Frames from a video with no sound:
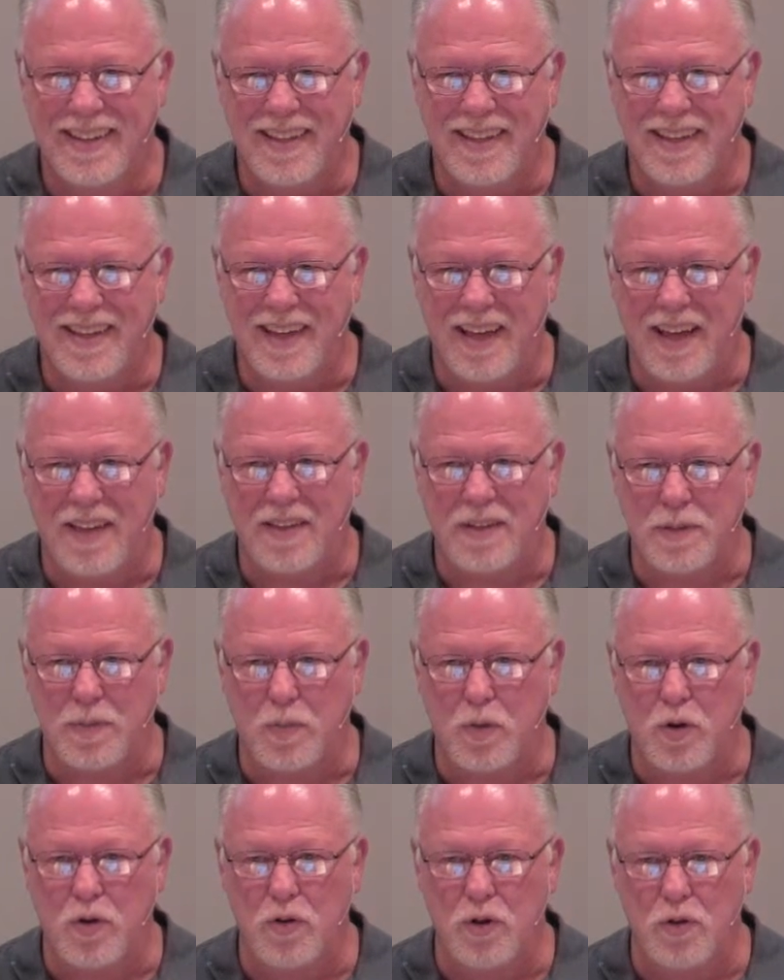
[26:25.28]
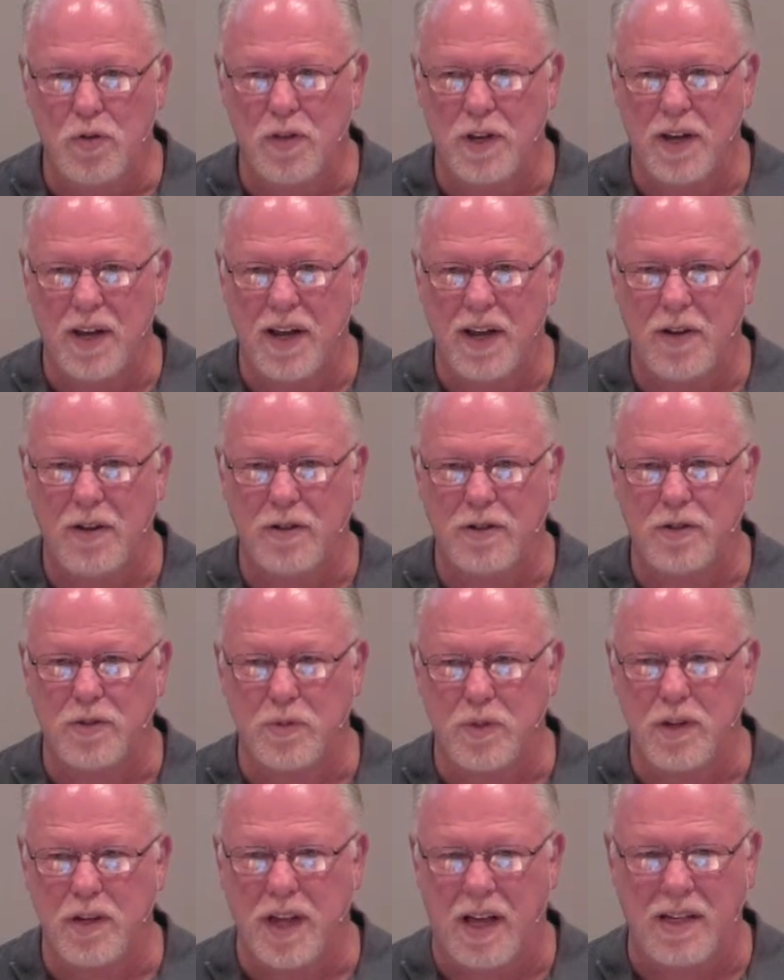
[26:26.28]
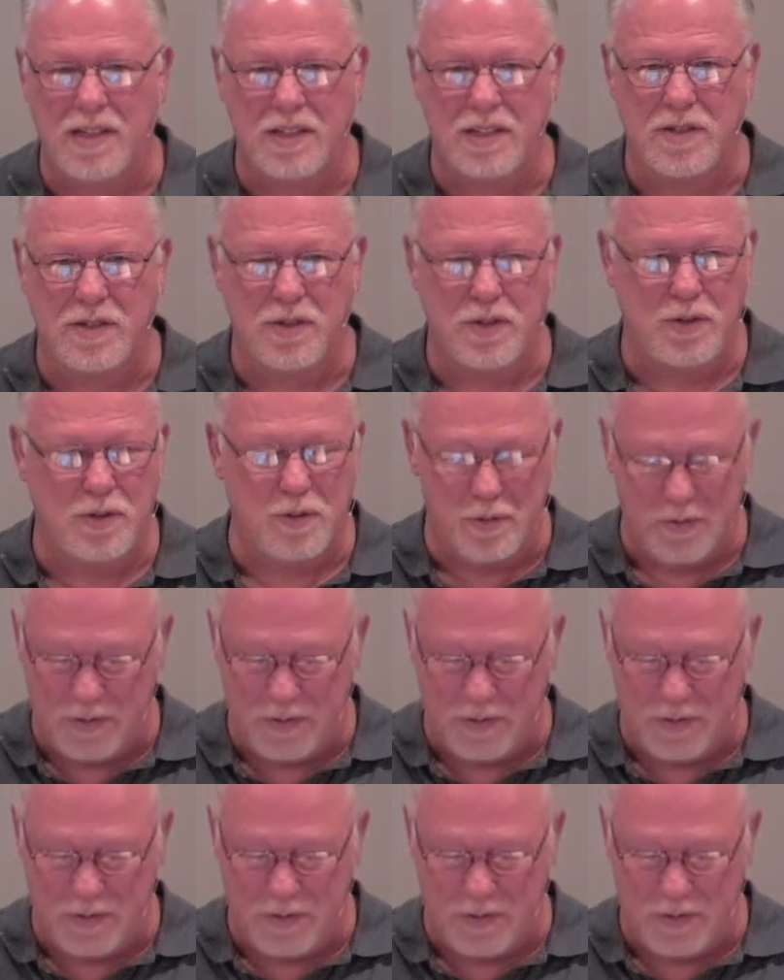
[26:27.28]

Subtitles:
Yeah, there's more new than I used to realize there's new.